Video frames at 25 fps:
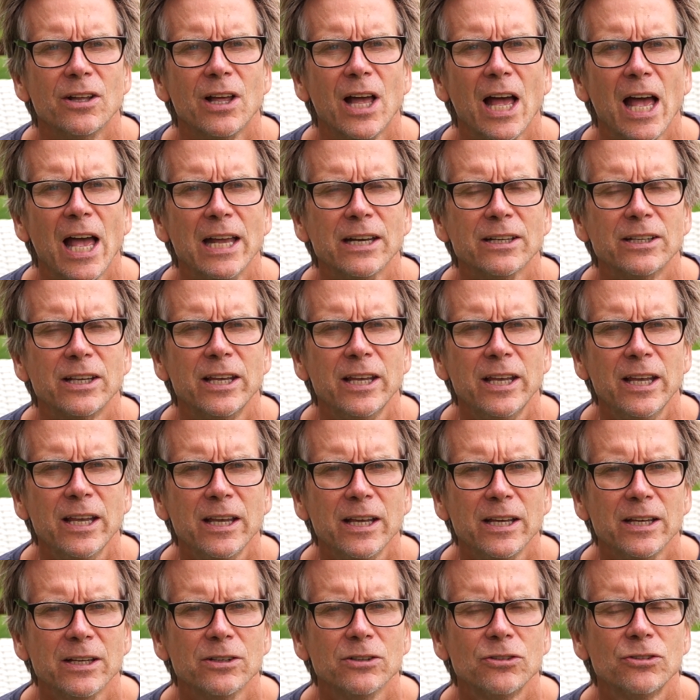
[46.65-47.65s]
and
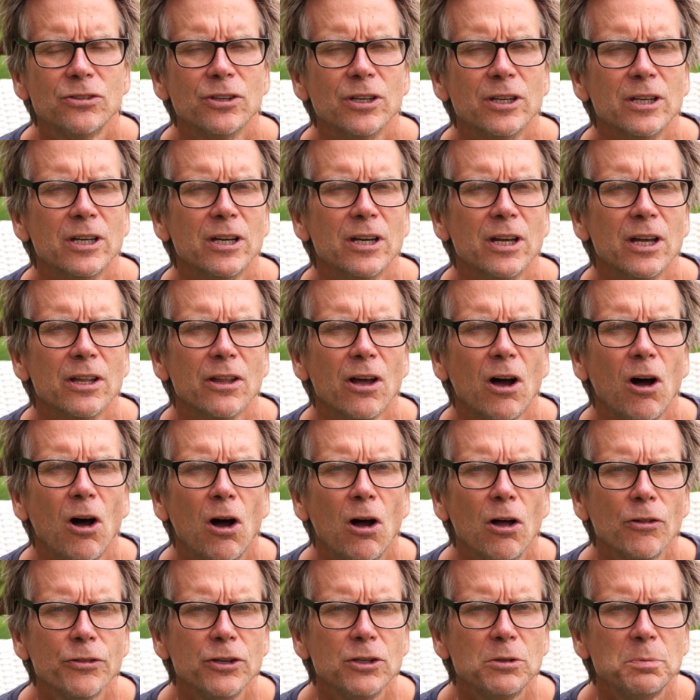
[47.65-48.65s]
Keynes.
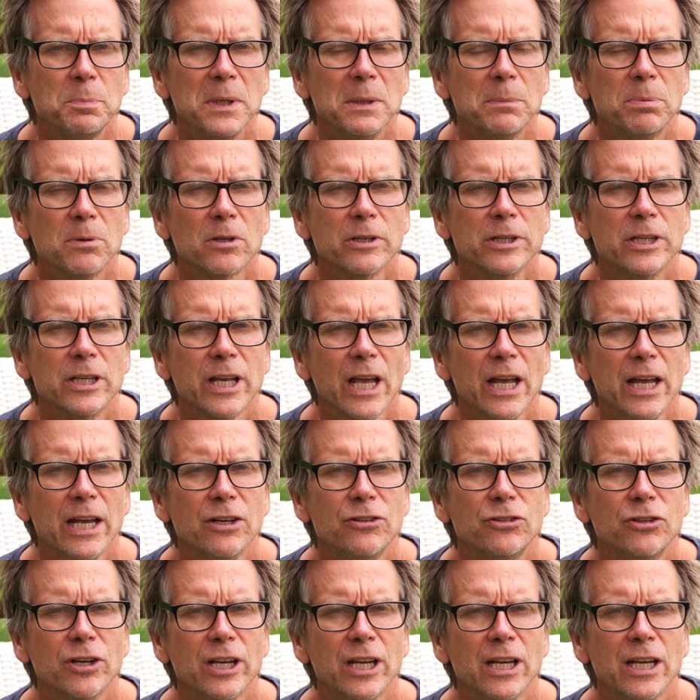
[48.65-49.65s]
All these people
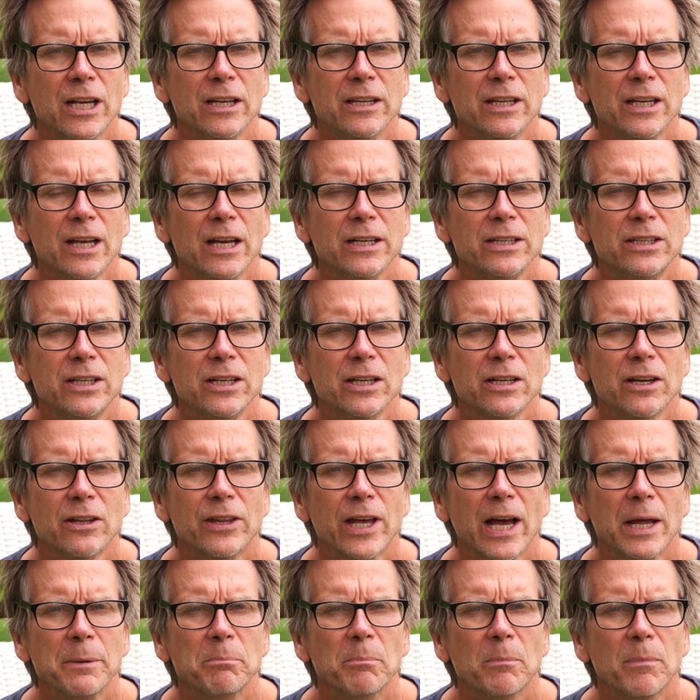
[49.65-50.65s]
engaged in the idea
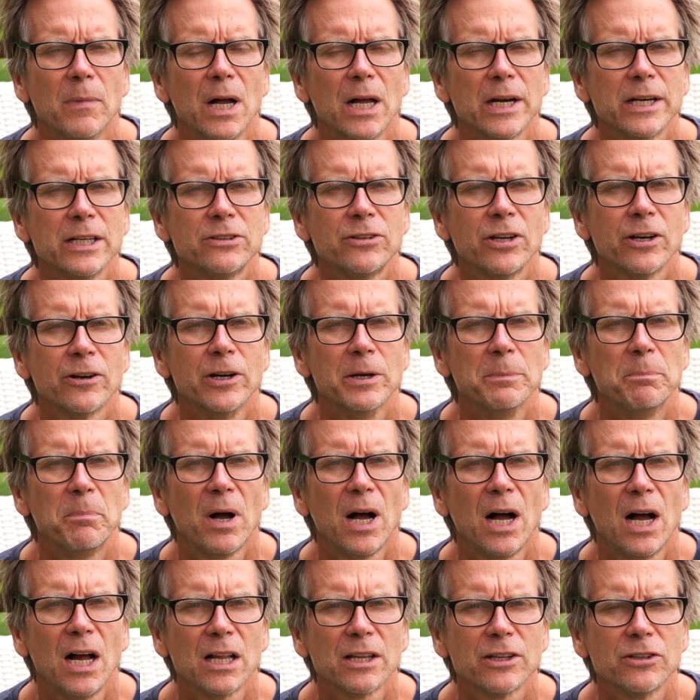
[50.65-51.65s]
that monetary
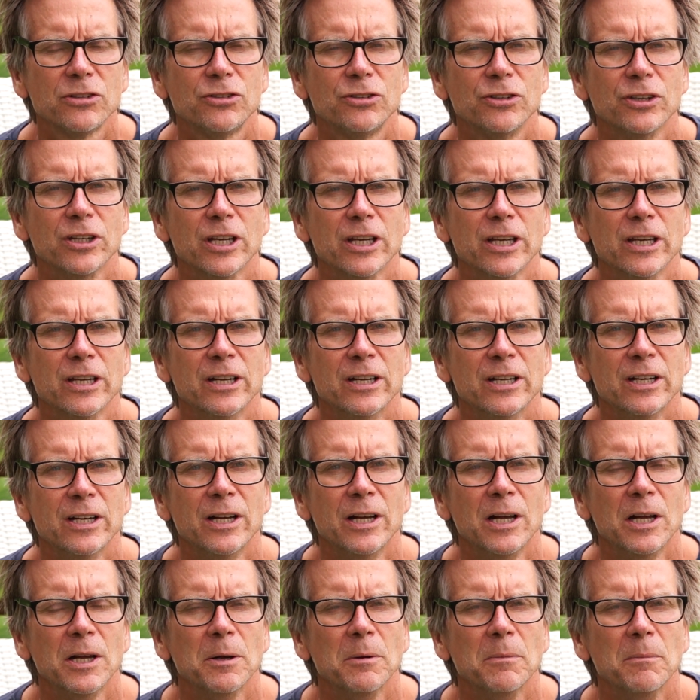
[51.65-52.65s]
policy
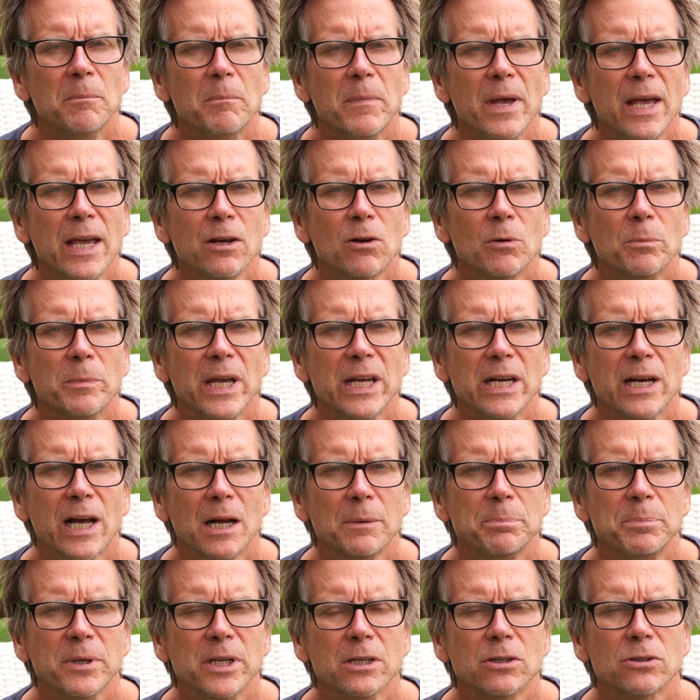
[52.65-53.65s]
may or may
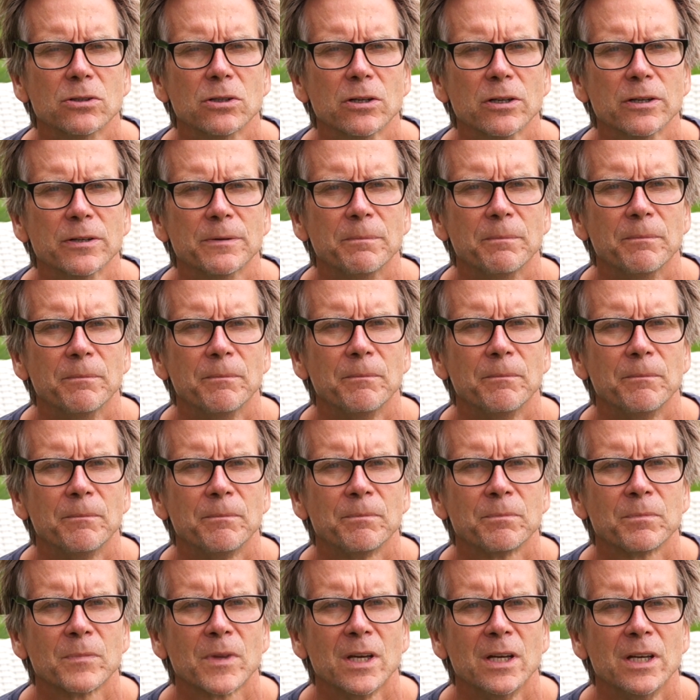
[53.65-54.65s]
not be good.
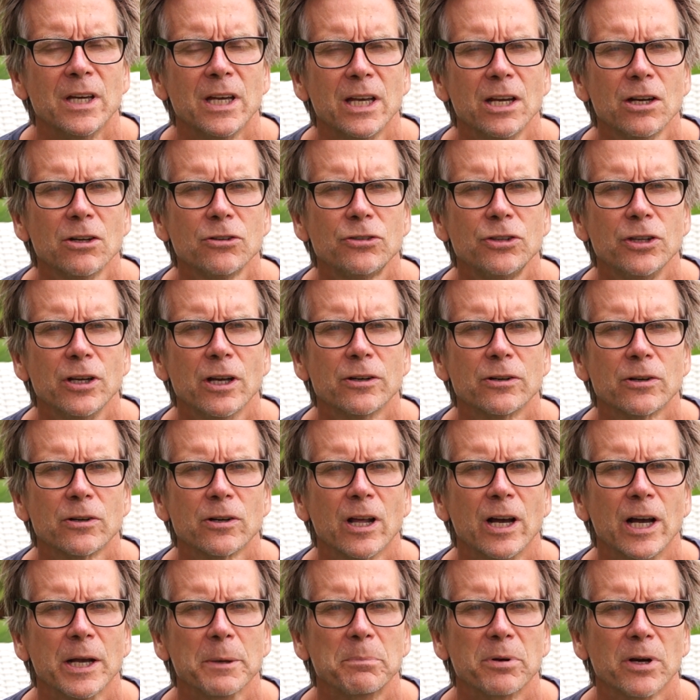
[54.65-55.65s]
Here's the
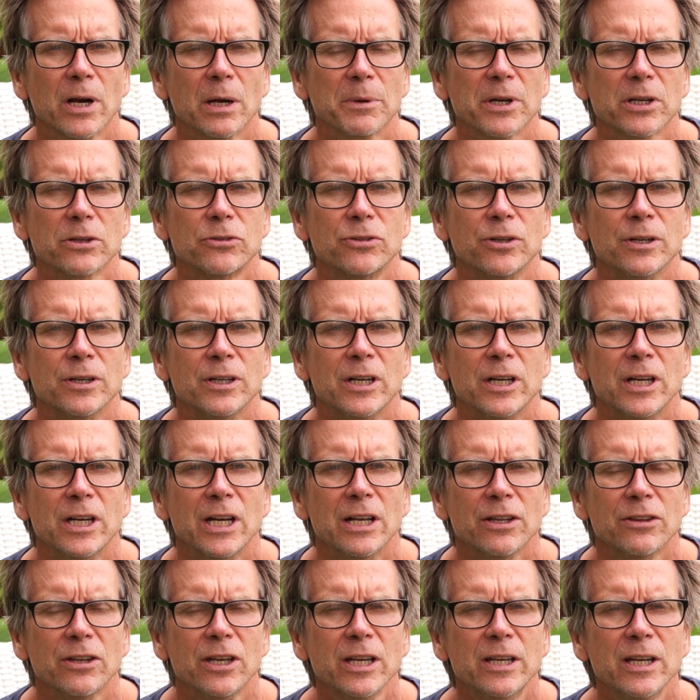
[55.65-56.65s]
underlying premise.
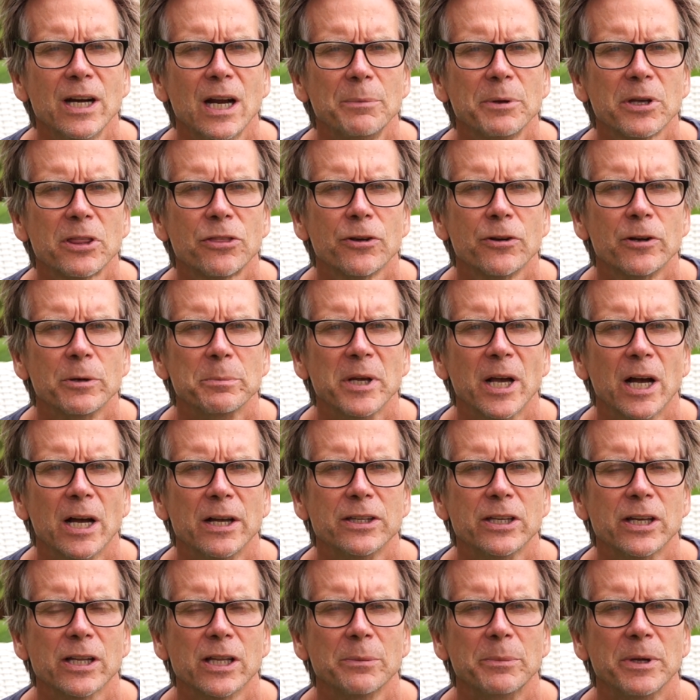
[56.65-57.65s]
The economic theory
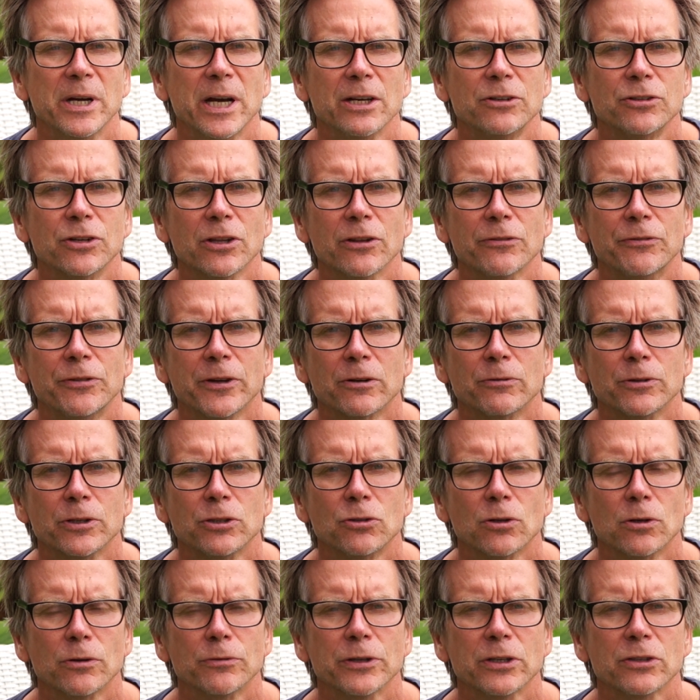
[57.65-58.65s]
behind the elimination of the Federal
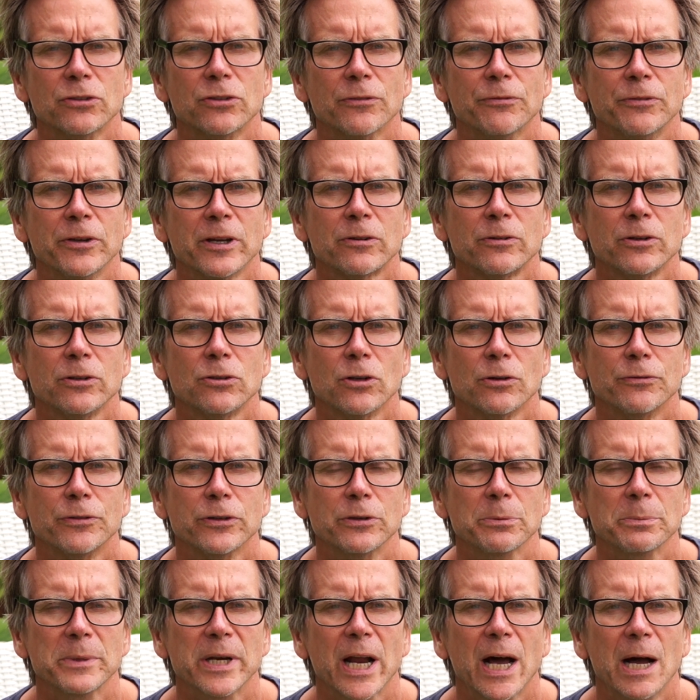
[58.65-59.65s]
Reserve is the Federal Reserve
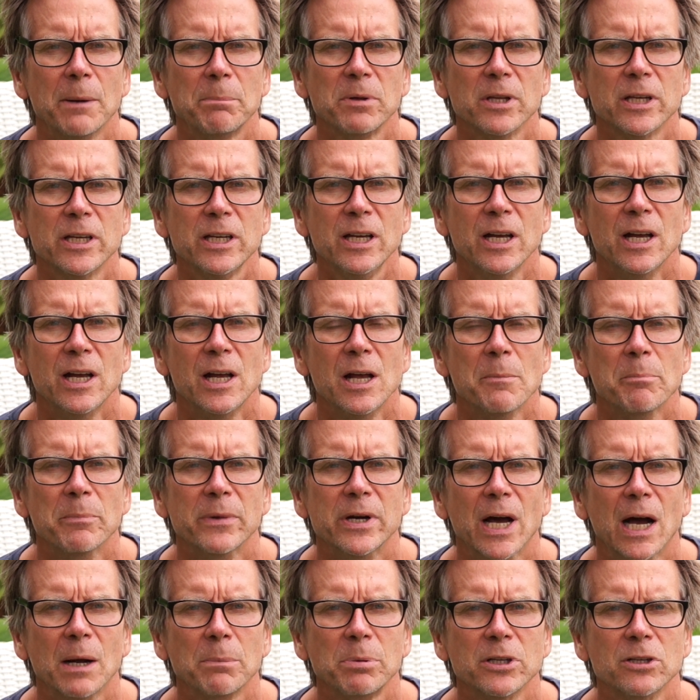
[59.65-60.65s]
is a monopoly.
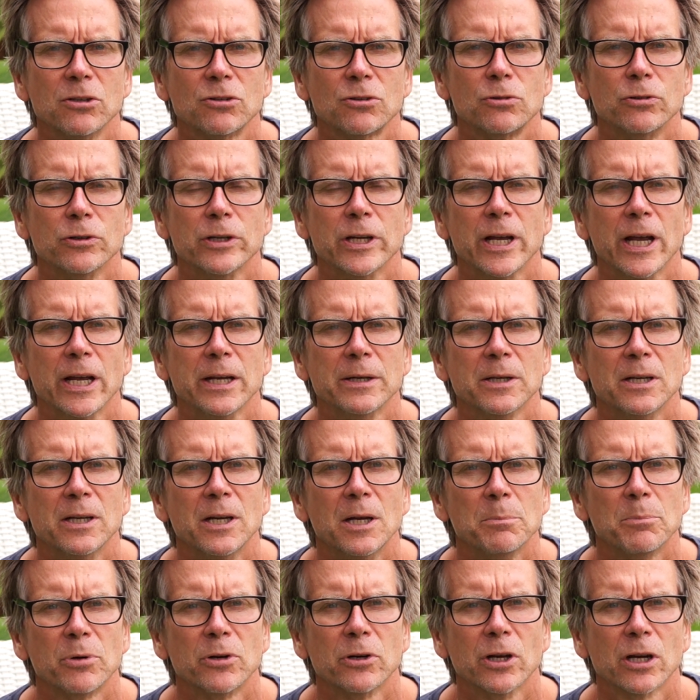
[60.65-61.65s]
Monopolies create
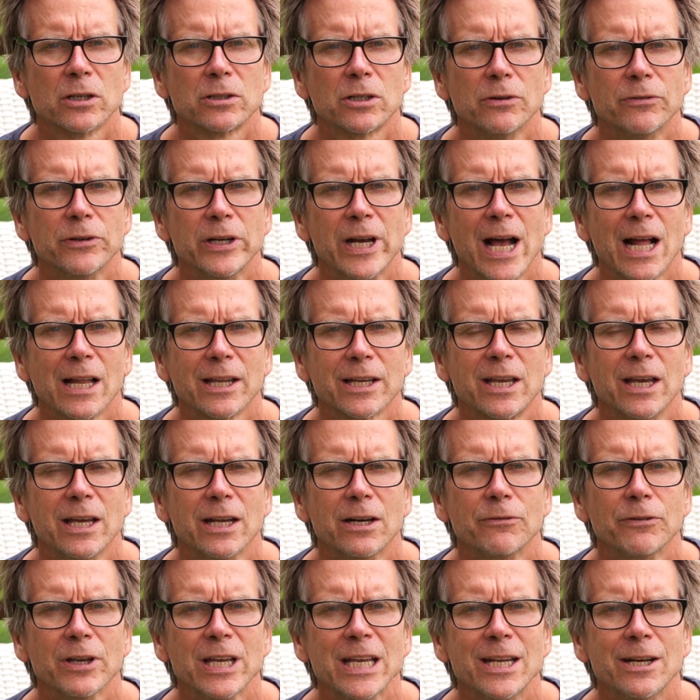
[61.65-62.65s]
productive and
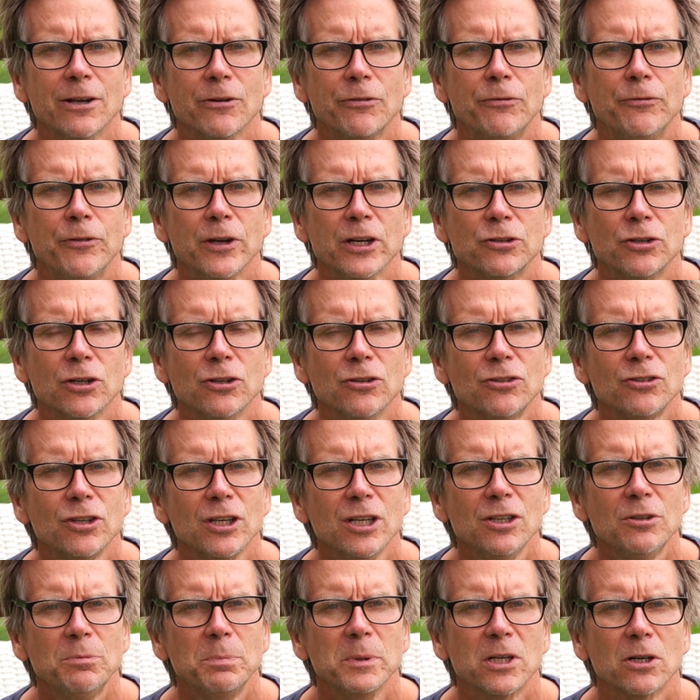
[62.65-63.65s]
allocative
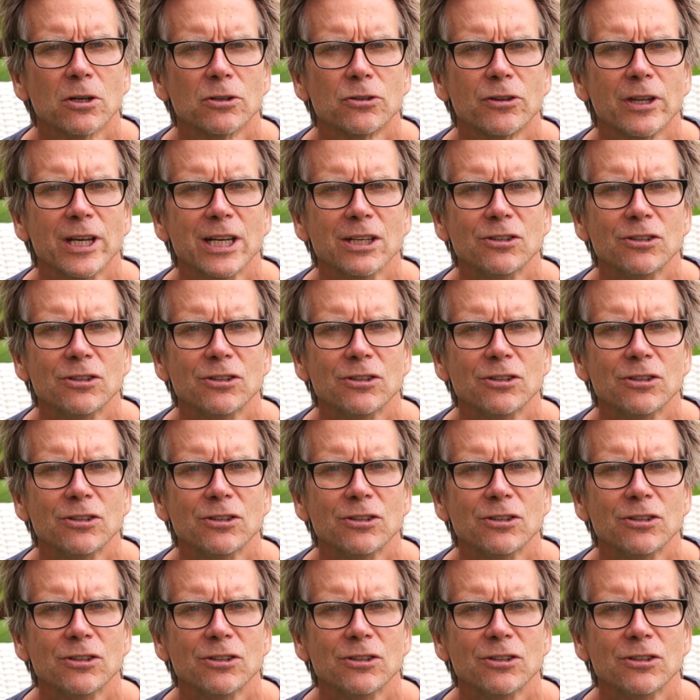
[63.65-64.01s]
inefficiencies because they